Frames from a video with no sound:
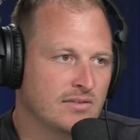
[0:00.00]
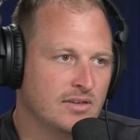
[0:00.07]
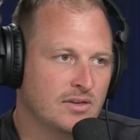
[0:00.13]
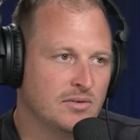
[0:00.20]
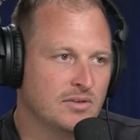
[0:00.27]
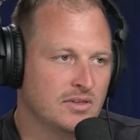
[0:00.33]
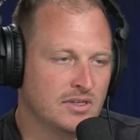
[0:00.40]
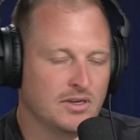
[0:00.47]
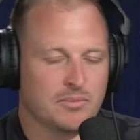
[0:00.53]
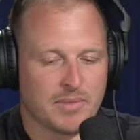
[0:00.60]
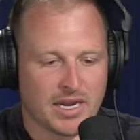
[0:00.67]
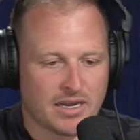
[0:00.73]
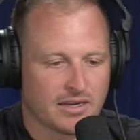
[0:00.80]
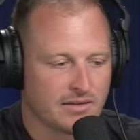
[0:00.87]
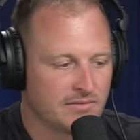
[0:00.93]
you you
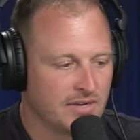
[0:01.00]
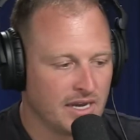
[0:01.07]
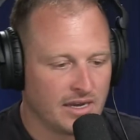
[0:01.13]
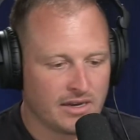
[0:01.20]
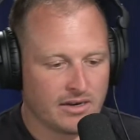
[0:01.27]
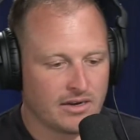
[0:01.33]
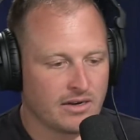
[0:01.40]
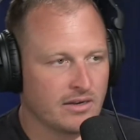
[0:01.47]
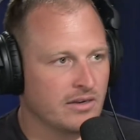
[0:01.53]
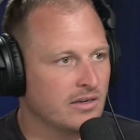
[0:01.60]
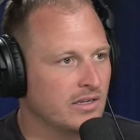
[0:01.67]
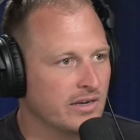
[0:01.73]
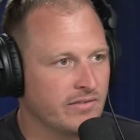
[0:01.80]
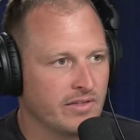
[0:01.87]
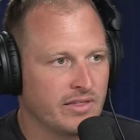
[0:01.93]
make a ten or an
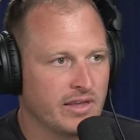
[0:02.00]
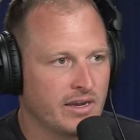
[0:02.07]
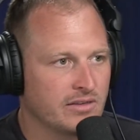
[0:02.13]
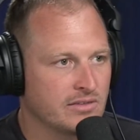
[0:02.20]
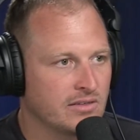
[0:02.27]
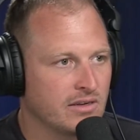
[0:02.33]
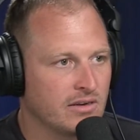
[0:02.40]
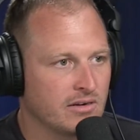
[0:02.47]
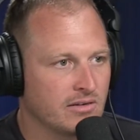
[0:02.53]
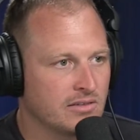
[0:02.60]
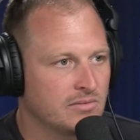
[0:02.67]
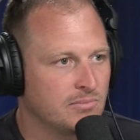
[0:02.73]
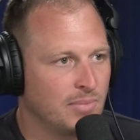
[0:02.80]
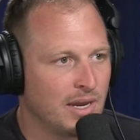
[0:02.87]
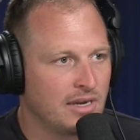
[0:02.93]
eleven thousand dollar
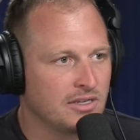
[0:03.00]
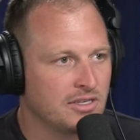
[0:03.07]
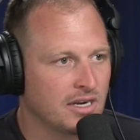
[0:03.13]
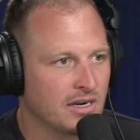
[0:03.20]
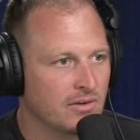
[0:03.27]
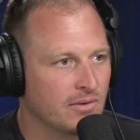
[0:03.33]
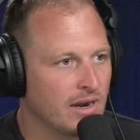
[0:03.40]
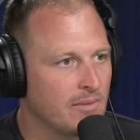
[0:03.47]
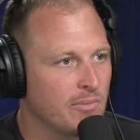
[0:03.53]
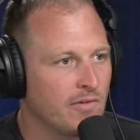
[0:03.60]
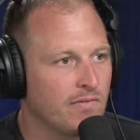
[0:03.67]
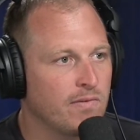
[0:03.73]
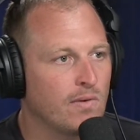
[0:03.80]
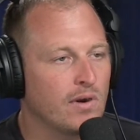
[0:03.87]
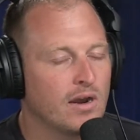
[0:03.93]
paycheck yeah. right
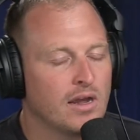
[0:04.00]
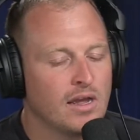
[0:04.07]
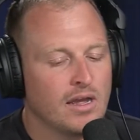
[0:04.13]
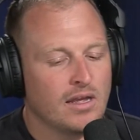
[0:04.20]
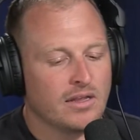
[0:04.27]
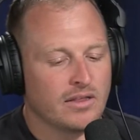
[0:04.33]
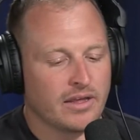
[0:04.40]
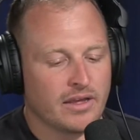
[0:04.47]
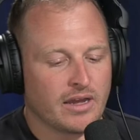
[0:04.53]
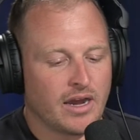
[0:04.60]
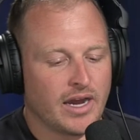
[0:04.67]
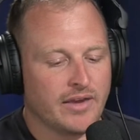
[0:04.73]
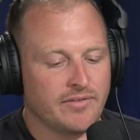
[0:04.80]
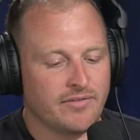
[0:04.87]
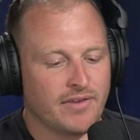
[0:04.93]
before. Like
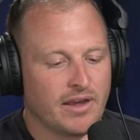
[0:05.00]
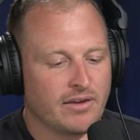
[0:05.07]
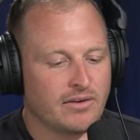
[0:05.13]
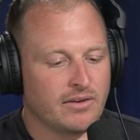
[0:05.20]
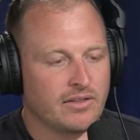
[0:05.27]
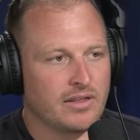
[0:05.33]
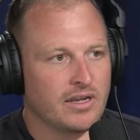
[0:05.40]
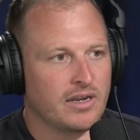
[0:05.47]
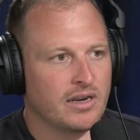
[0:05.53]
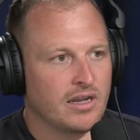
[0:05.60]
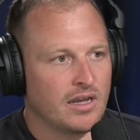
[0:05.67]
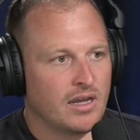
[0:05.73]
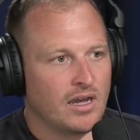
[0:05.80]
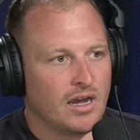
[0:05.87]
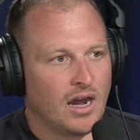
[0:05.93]
I That's found a great that
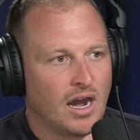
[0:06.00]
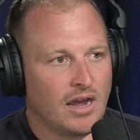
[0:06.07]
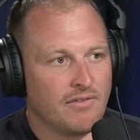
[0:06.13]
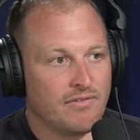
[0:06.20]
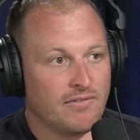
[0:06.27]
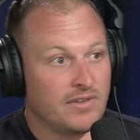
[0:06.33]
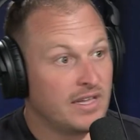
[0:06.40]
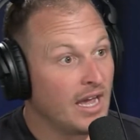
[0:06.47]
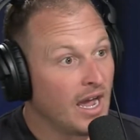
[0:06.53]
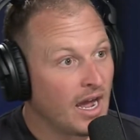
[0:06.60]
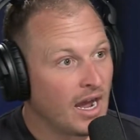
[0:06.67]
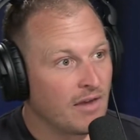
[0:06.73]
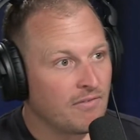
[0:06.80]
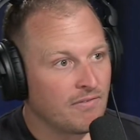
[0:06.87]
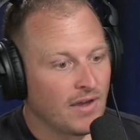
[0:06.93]
story. I yeah
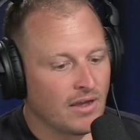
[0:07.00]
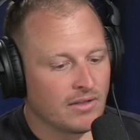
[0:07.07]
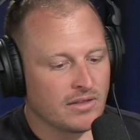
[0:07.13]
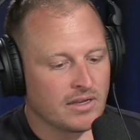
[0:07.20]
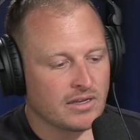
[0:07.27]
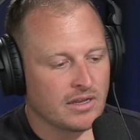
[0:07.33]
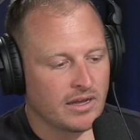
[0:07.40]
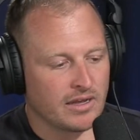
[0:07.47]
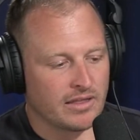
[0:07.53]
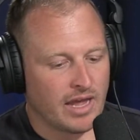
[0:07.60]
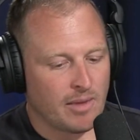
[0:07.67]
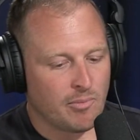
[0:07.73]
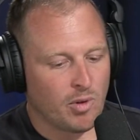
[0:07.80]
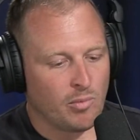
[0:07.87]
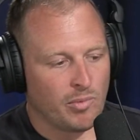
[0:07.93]
I found that like that
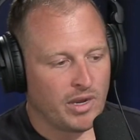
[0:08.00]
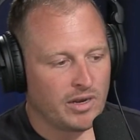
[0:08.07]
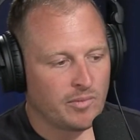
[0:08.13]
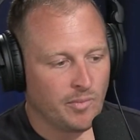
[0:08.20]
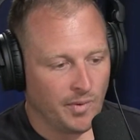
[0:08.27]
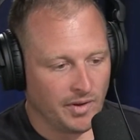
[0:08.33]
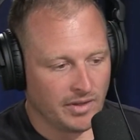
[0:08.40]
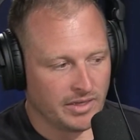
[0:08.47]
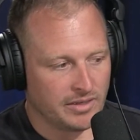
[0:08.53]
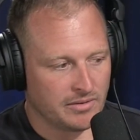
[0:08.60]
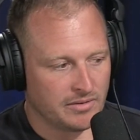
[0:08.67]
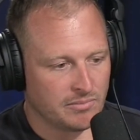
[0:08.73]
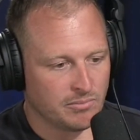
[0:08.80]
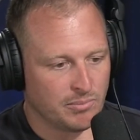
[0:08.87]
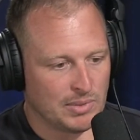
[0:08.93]
momentum really
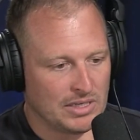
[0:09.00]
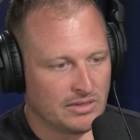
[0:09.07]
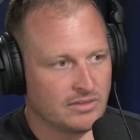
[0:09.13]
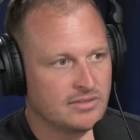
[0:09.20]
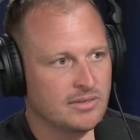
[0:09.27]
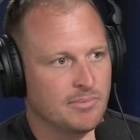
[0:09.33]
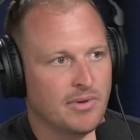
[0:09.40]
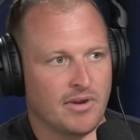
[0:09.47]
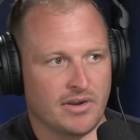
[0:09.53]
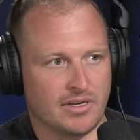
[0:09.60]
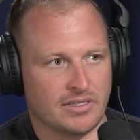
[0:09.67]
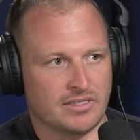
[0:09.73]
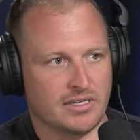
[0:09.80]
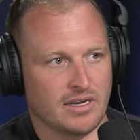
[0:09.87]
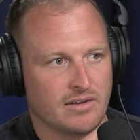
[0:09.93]
builds upon
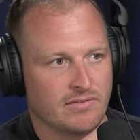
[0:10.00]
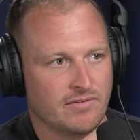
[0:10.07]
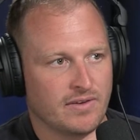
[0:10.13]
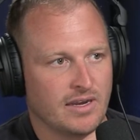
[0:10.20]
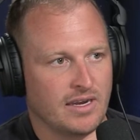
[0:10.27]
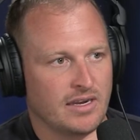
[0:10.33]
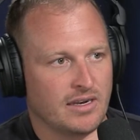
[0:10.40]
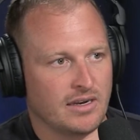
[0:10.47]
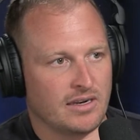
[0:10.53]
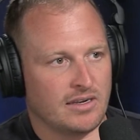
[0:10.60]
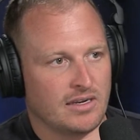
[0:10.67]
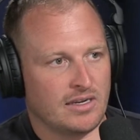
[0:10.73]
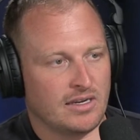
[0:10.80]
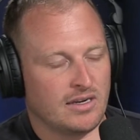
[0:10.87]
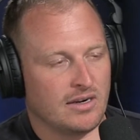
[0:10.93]
itself, and
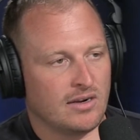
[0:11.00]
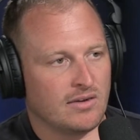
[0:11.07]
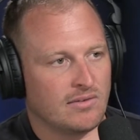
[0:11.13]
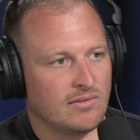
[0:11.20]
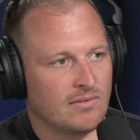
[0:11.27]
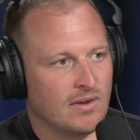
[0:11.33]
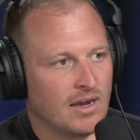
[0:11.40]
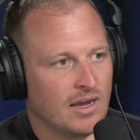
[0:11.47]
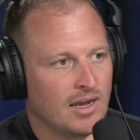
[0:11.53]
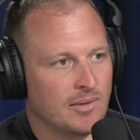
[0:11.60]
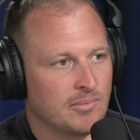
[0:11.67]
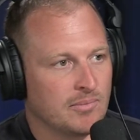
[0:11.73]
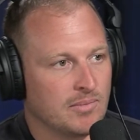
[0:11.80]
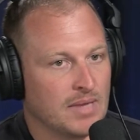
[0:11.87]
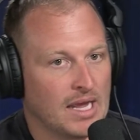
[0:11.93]
you know
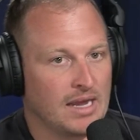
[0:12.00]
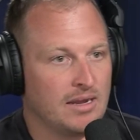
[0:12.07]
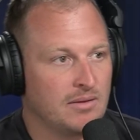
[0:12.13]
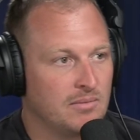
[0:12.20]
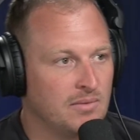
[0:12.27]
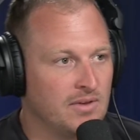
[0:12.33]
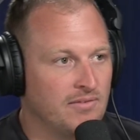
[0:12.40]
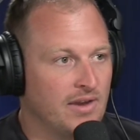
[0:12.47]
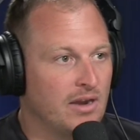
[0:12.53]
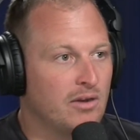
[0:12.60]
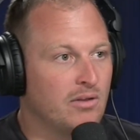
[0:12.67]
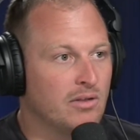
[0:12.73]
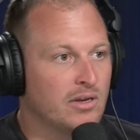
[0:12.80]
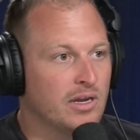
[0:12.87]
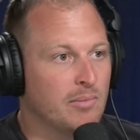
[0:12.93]
um, I, if I go
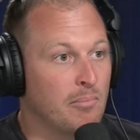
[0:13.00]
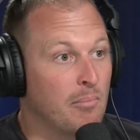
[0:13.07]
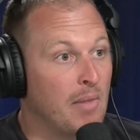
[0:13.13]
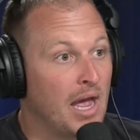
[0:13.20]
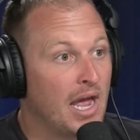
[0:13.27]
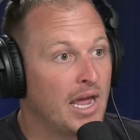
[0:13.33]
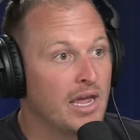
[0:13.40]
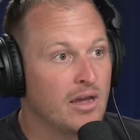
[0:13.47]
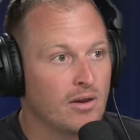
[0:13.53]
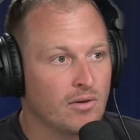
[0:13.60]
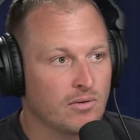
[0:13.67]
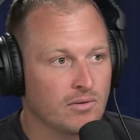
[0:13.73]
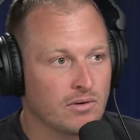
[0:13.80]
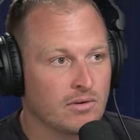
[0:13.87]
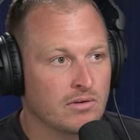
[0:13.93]
look at my
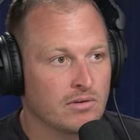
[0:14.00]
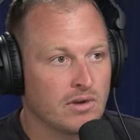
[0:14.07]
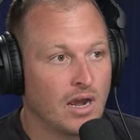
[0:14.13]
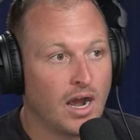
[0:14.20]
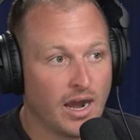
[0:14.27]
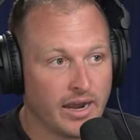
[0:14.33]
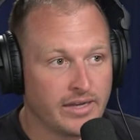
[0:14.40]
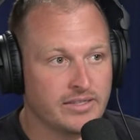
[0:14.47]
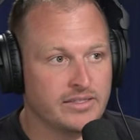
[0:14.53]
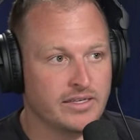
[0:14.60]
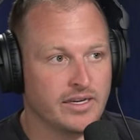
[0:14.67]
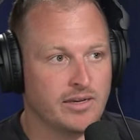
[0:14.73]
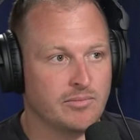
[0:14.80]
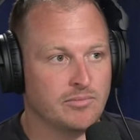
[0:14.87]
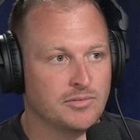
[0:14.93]
own
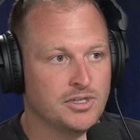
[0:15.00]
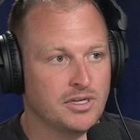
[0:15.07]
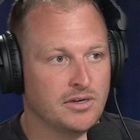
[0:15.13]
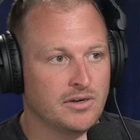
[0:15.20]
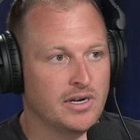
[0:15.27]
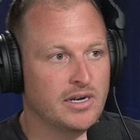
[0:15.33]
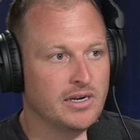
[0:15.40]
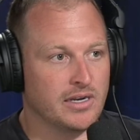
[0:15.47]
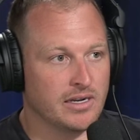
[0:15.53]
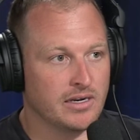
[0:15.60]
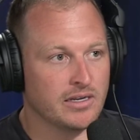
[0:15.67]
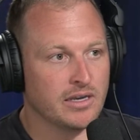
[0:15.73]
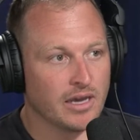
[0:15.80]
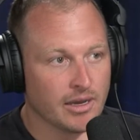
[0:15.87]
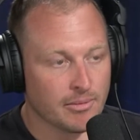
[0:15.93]
ICM generated
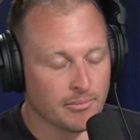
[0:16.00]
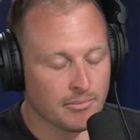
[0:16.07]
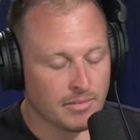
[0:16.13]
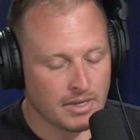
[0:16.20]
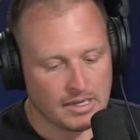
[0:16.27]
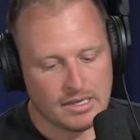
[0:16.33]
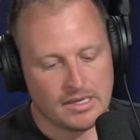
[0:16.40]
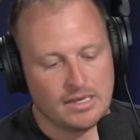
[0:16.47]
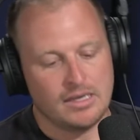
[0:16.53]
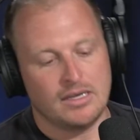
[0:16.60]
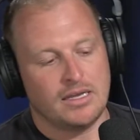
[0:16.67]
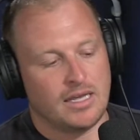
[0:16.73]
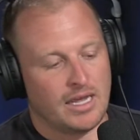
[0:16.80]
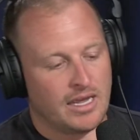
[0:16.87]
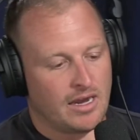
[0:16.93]
income,
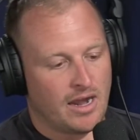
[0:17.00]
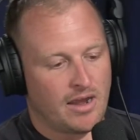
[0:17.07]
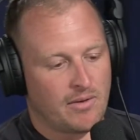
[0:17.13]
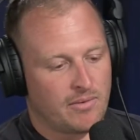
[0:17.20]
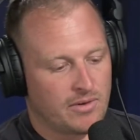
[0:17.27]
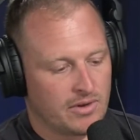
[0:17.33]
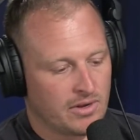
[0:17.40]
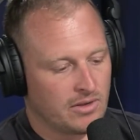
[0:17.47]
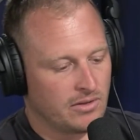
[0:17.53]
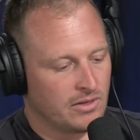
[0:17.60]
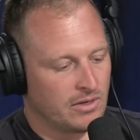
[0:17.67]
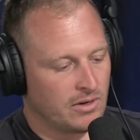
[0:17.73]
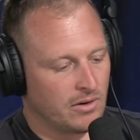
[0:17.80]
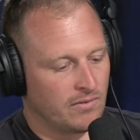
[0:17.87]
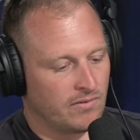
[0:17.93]
and I were to go
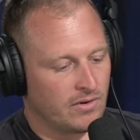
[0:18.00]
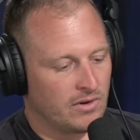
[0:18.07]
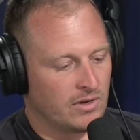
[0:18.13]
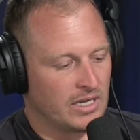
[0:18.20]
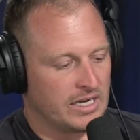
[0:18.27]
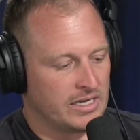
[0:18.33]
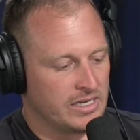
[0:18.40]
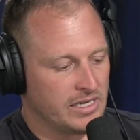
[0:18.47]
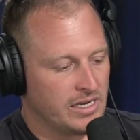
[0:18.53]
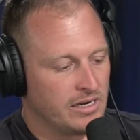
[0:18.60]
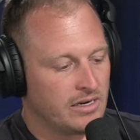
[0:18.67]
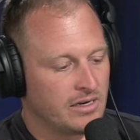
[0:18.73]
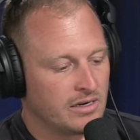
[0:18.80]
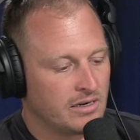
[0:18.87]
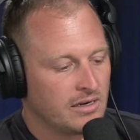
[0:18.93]
look over like a
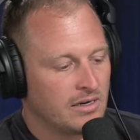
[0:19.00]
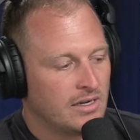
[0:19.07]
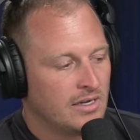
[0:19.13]
year.